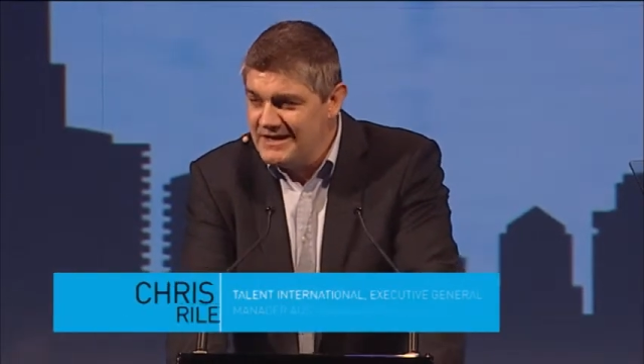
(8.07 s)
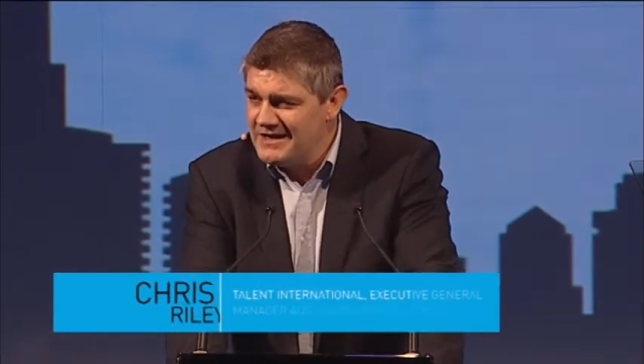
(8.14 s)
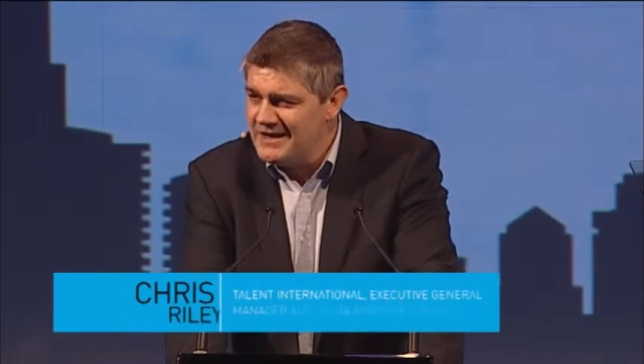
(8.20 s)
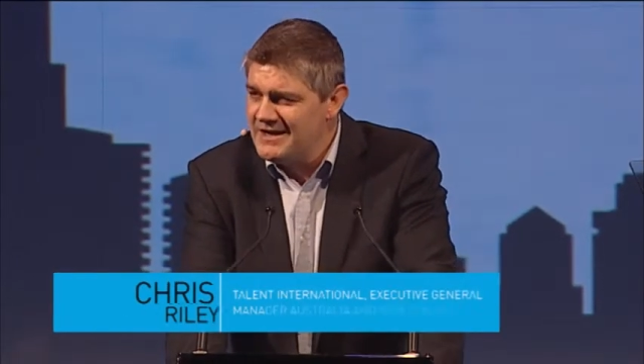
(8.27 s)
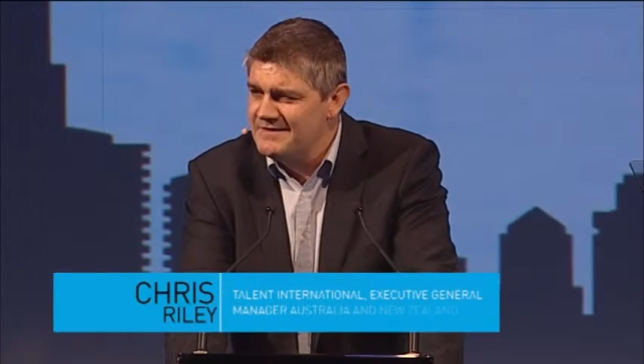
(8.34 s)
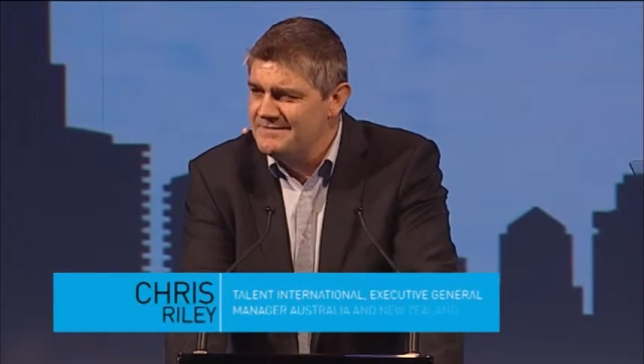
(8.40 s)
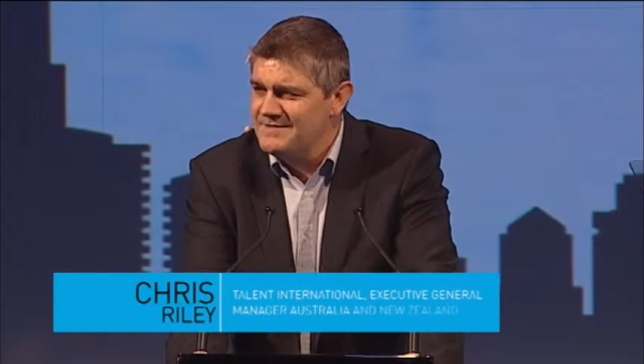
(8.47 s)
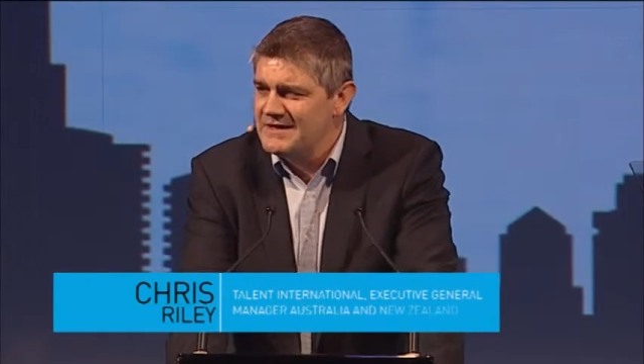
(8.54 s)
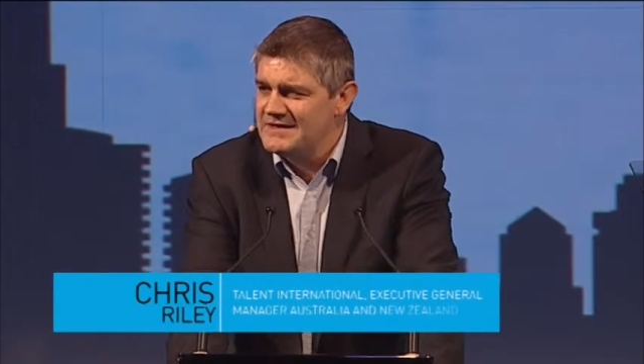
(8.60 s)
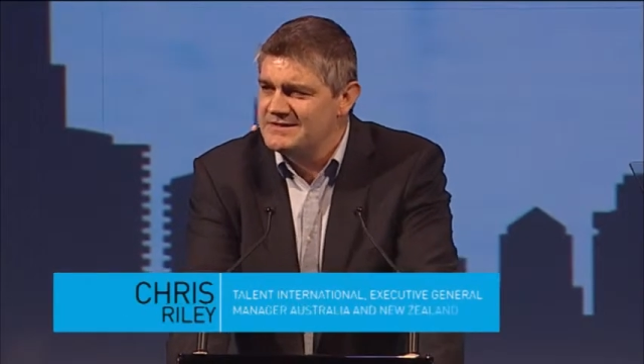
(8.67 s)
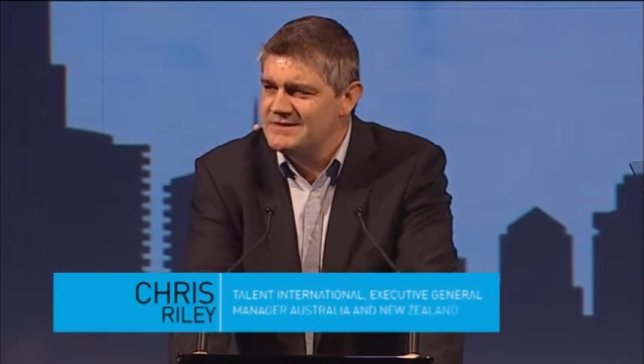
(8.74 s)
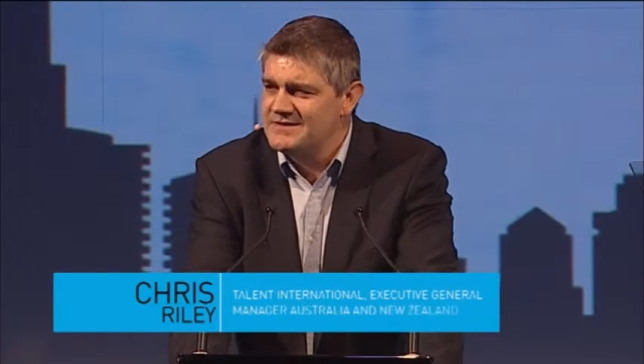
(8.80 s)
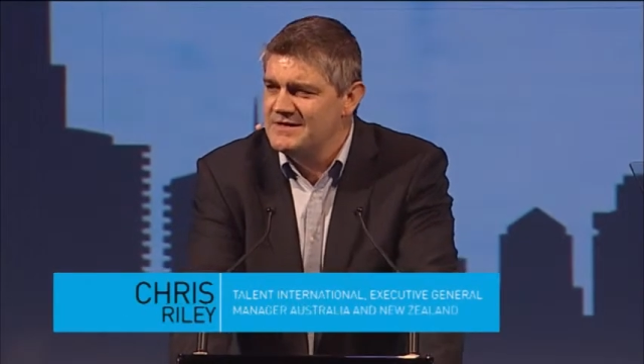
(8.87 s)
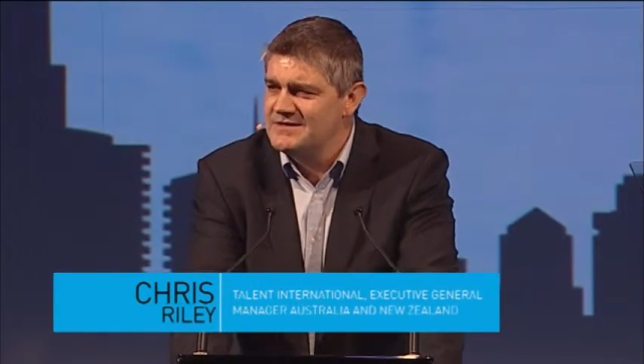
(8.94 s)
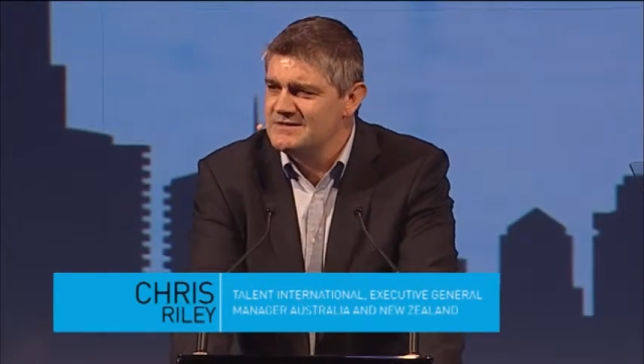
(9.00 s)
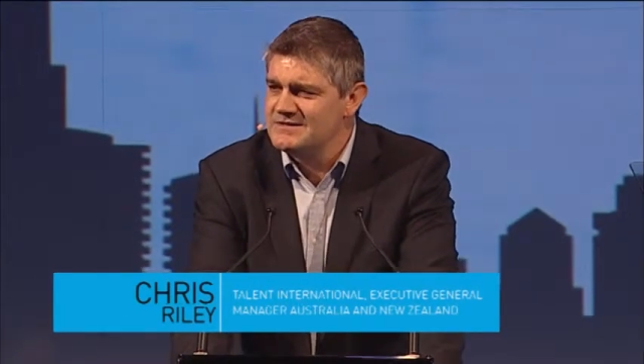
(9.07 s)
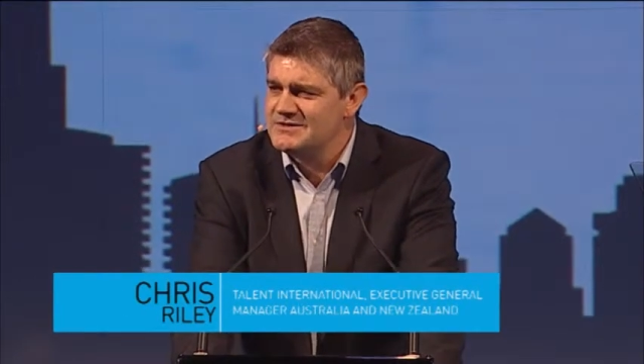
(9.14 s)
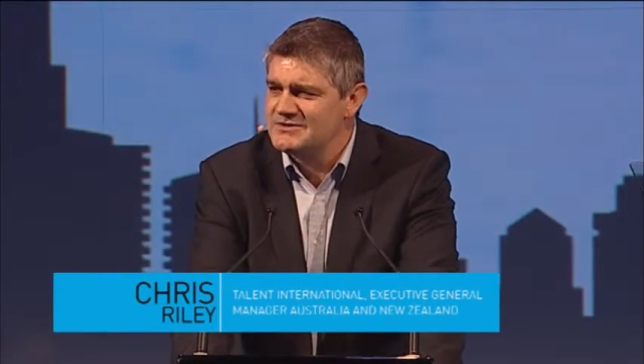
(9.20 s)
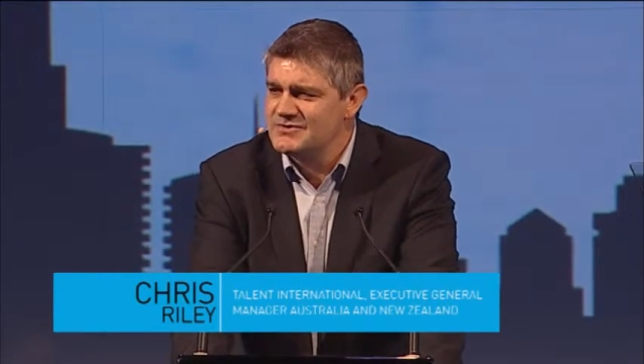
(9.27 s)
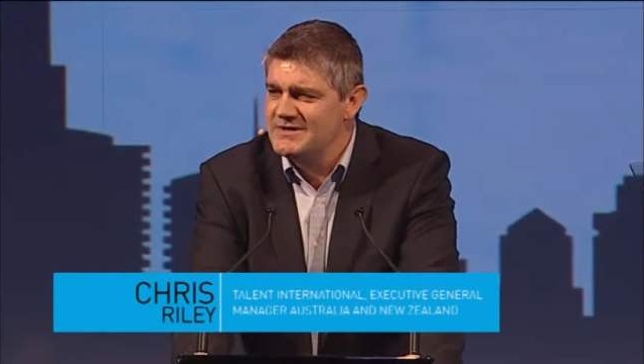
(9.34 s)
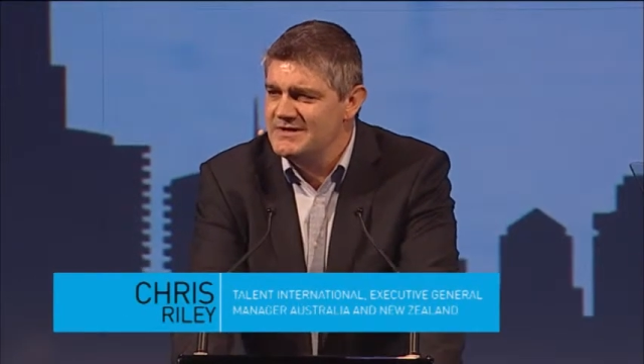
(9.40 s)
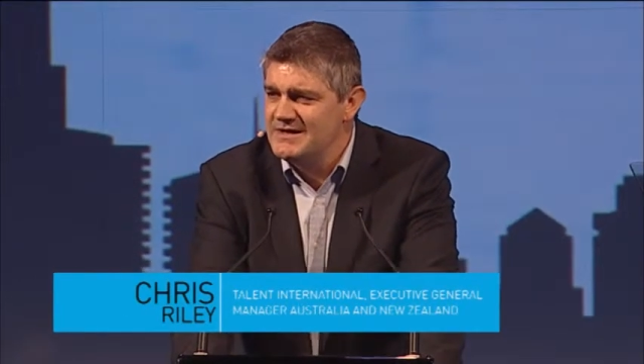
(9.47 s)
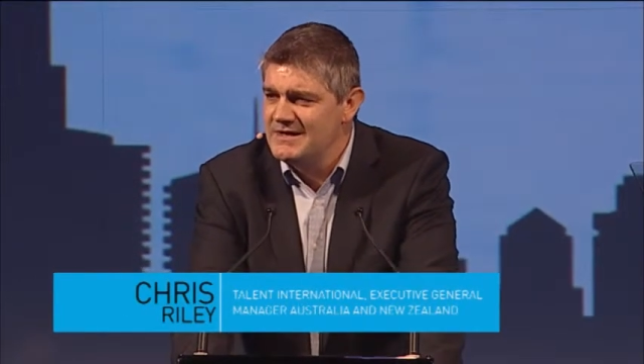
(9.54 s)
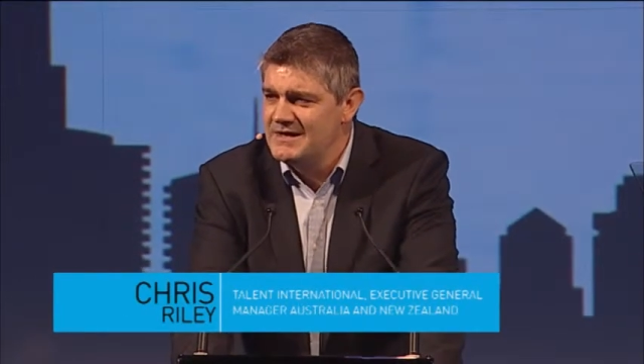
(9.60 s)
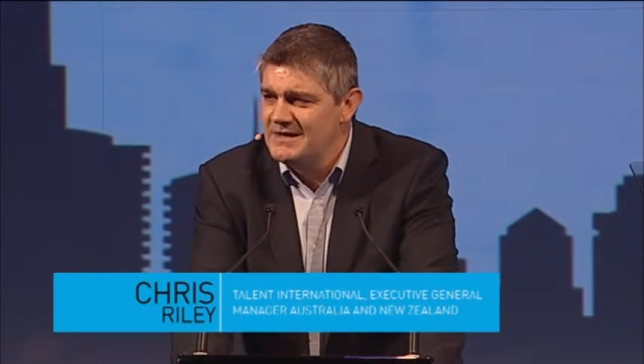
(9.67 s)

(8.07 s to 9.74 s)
I fell into the industry